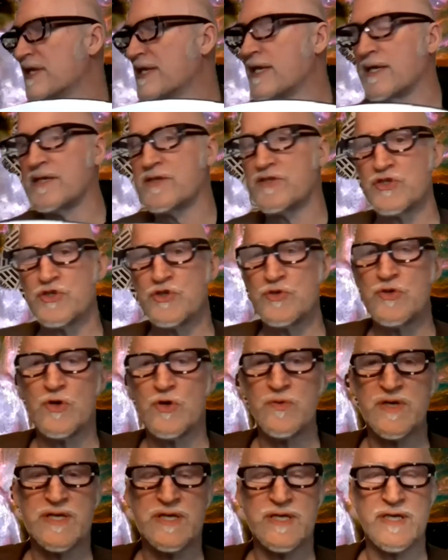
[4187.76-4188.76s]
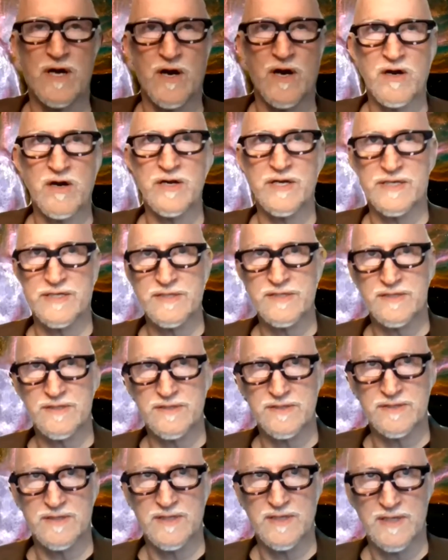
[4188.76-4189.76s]
I do you know any
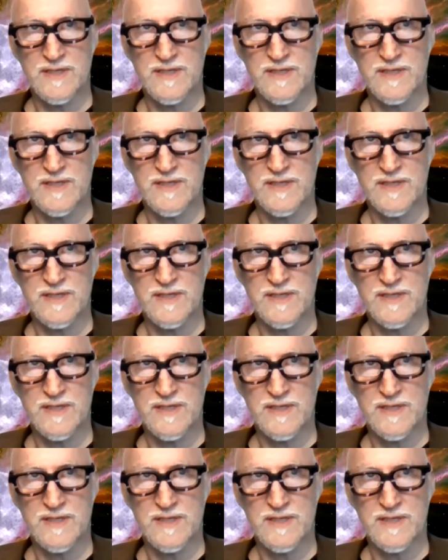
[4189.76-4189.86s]
artists